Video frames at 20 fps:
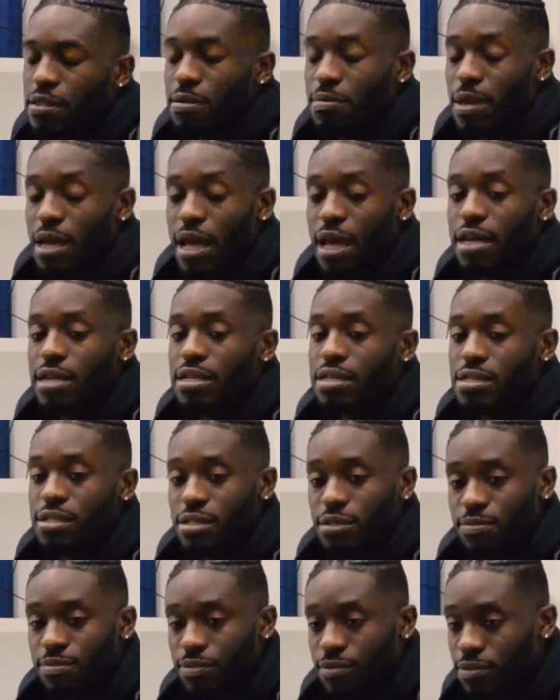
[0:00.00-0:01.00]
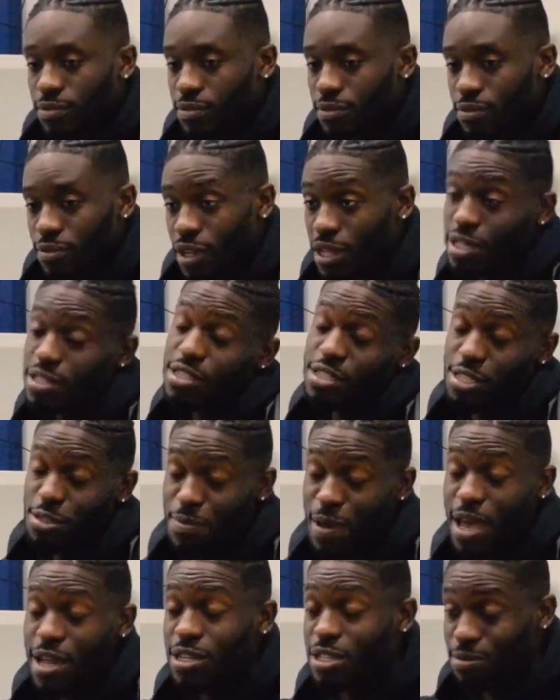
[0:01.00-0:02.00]
to be honest, this is in
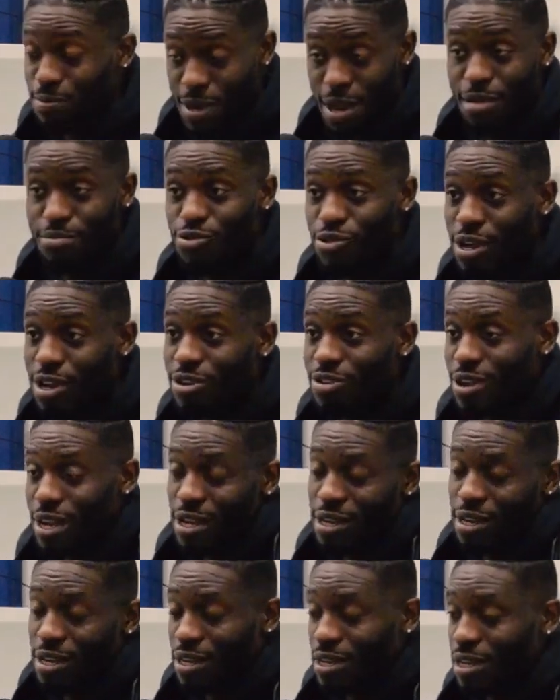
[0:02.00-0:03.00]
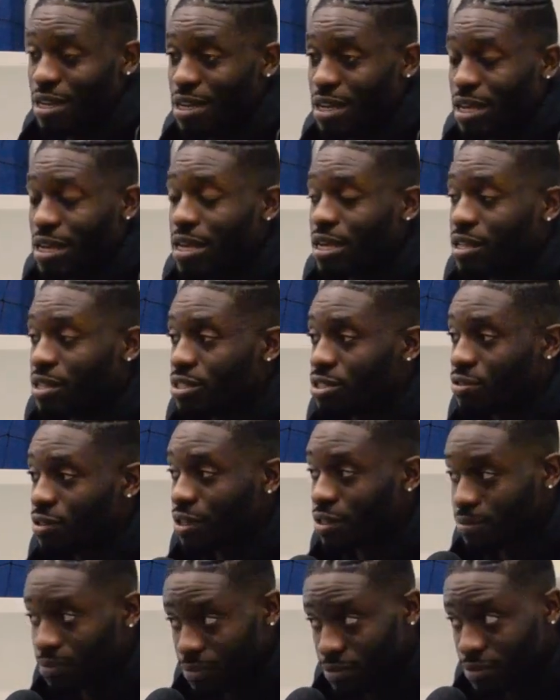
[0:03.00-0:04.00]
Spanish, but I'm reiterating in English,
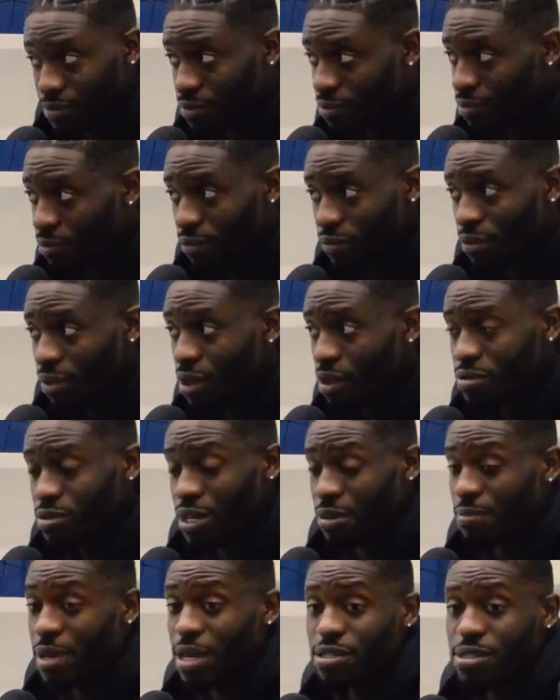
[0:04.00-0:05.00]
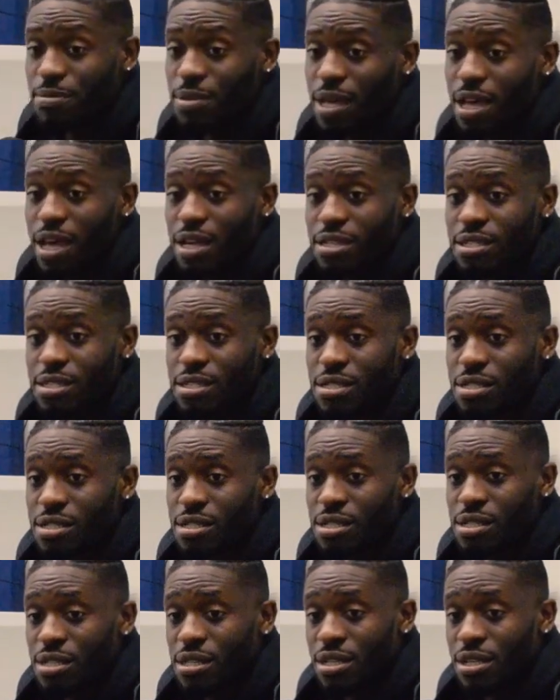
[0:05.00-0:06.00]
right? It's like, man, to be honest,
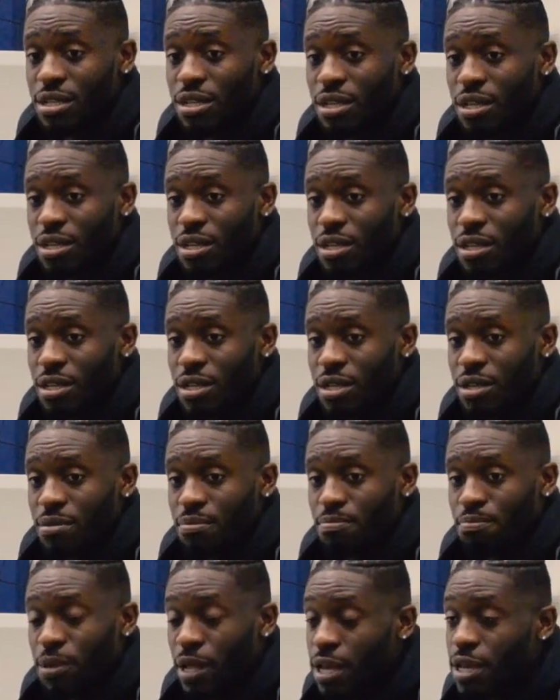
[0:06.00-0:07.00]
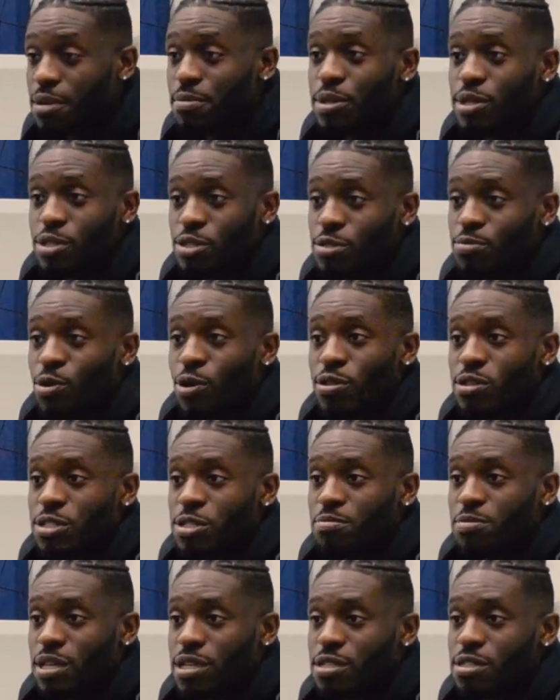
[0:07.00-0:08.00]
play them in the
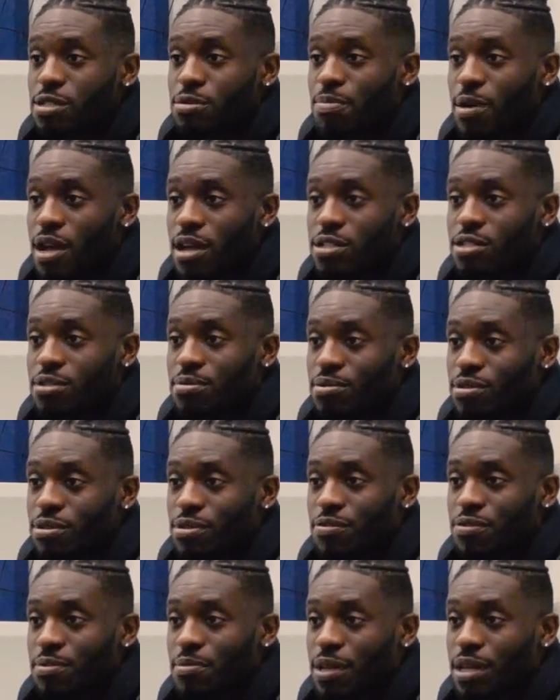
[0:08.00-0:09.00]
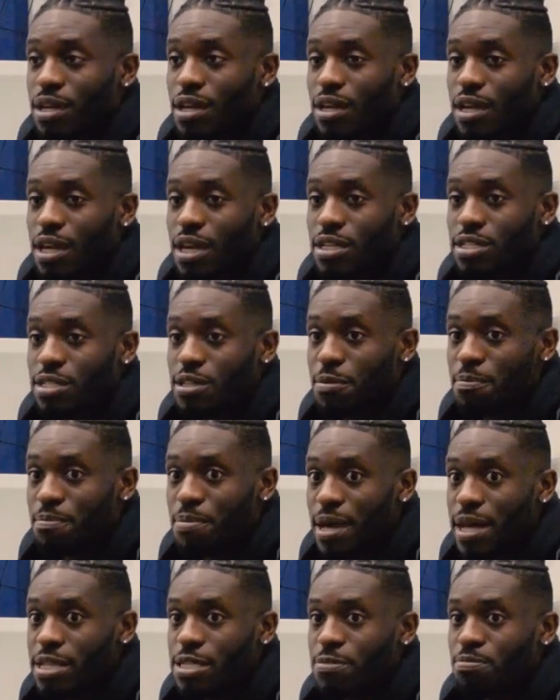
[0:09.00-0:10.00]
smallest places possible from a young age. The
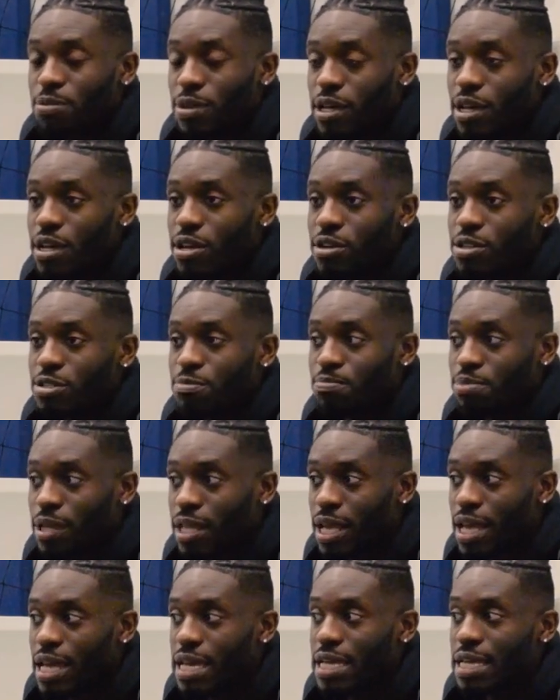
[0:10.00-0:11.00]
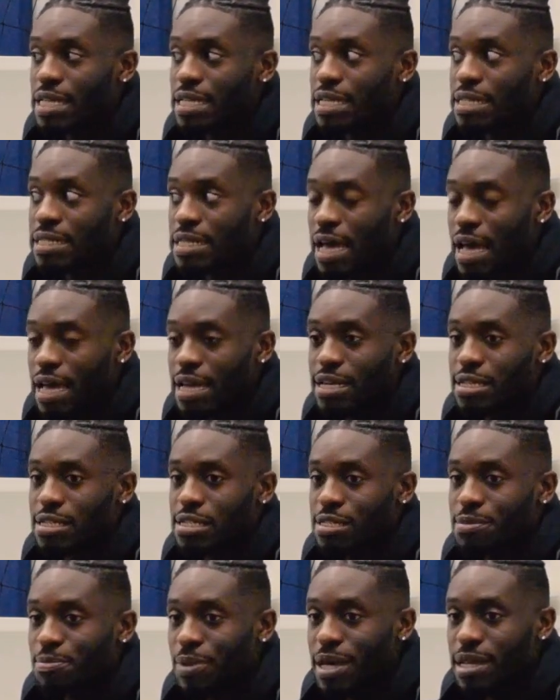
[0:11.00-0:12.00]
best players play in the
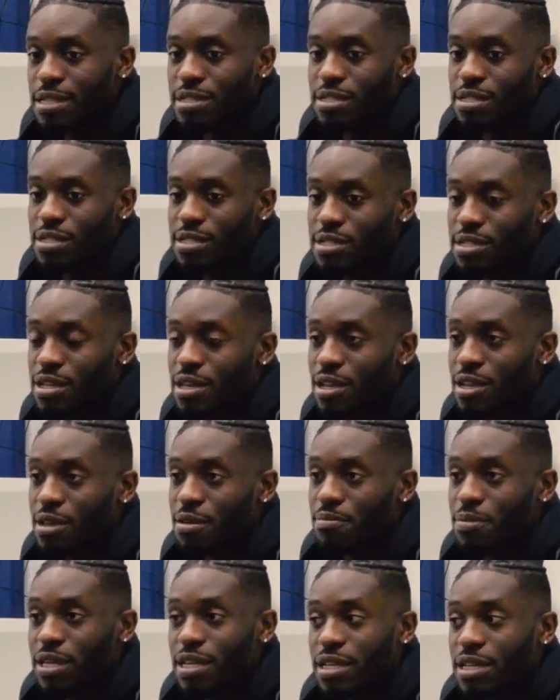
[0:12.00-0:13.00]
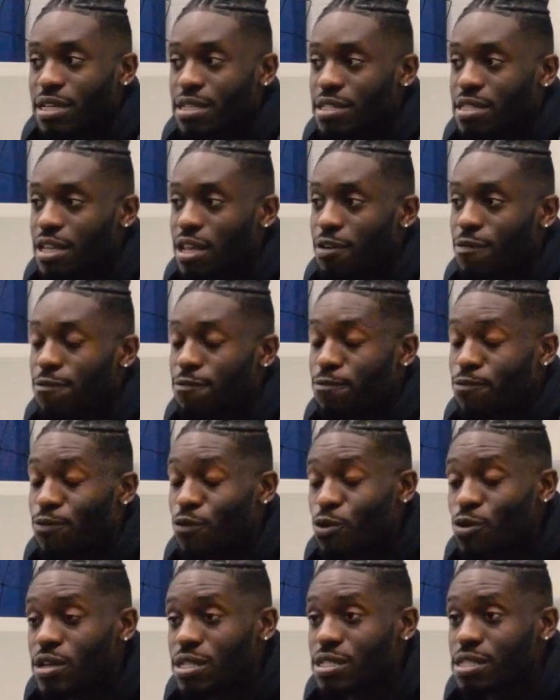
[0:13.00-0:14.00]
tightest spaces because it
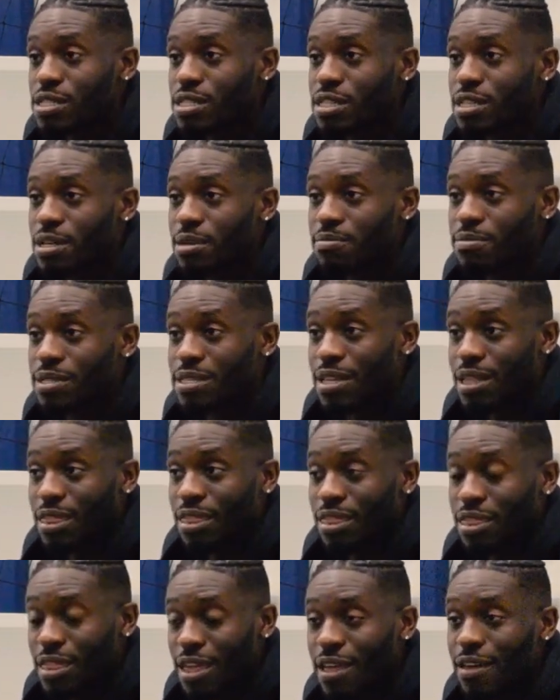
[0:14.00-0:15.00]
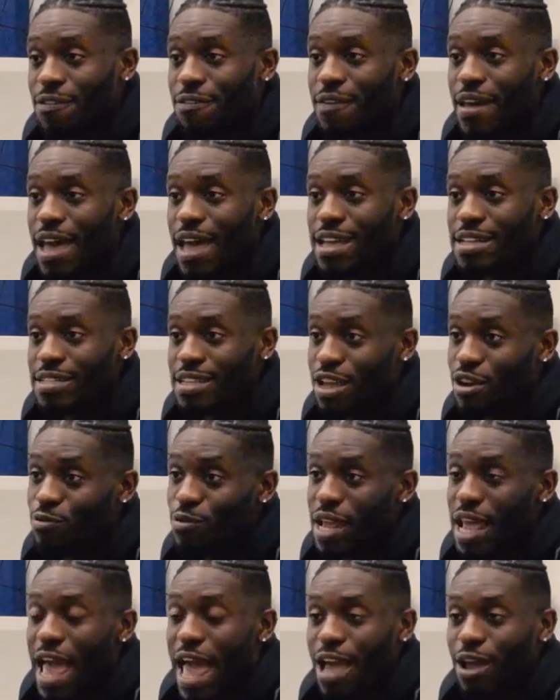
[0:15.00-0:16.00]
forces them to think fast and
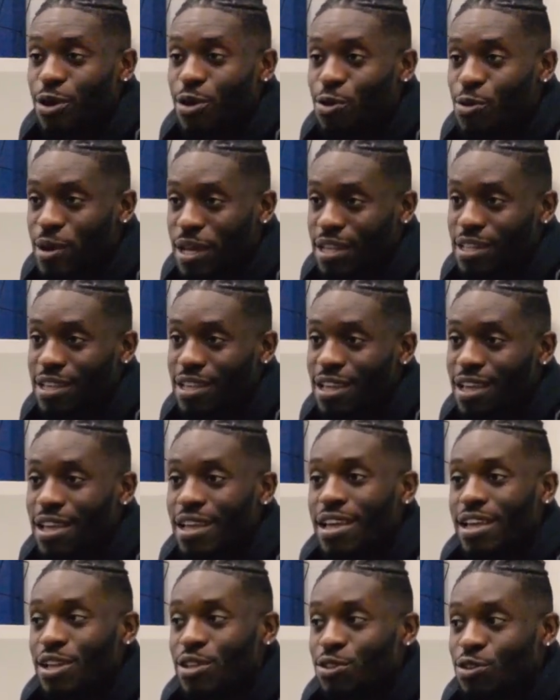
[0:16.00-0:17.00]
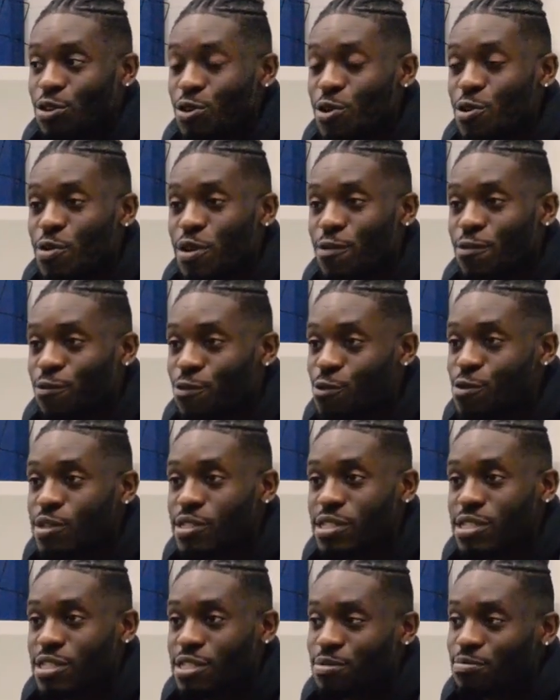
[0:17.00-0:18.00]
react quick. 2, it
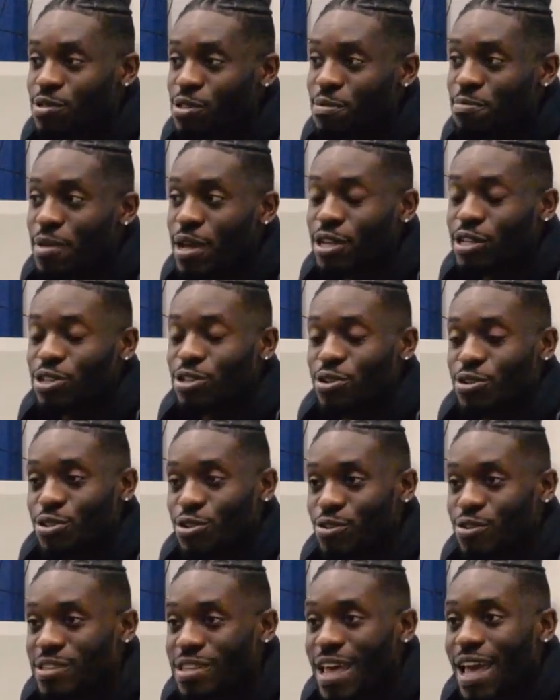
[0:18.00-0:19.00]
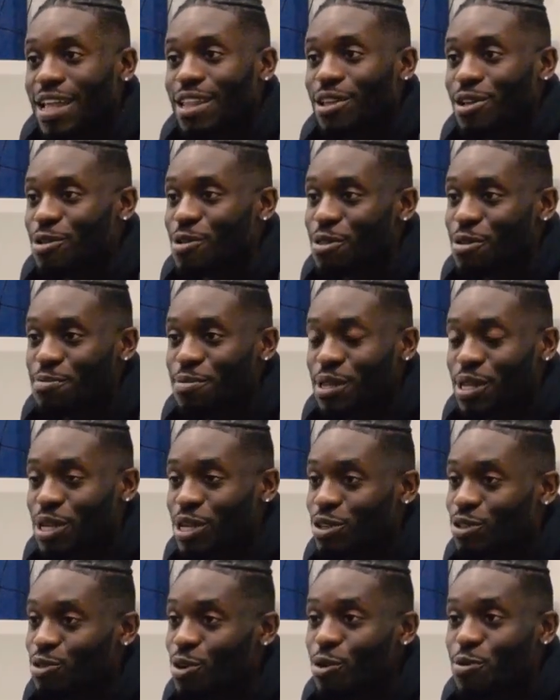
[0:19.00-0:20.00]
forces them to make sure their technical
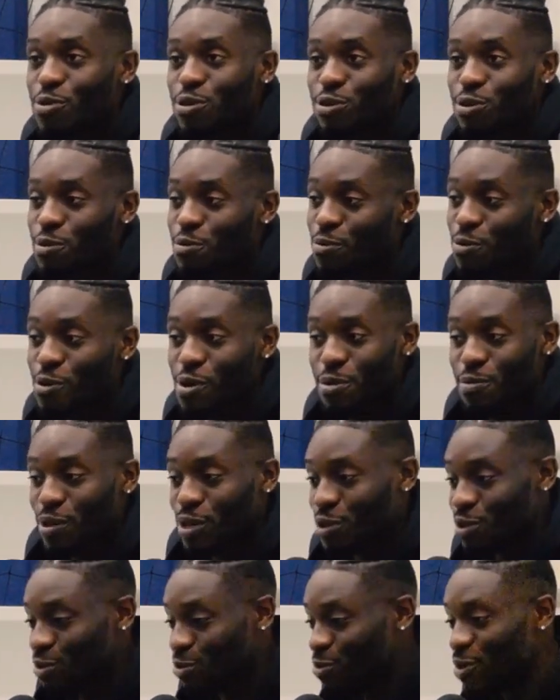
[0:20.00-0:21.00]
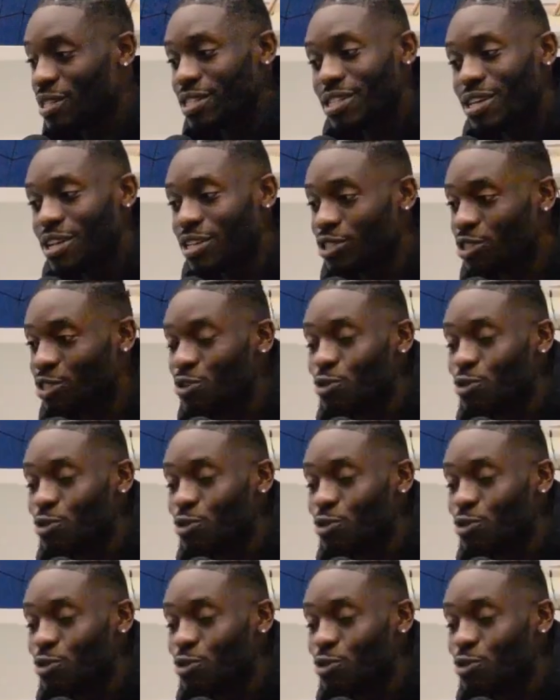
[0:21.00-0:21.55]
ability is always on point because one touch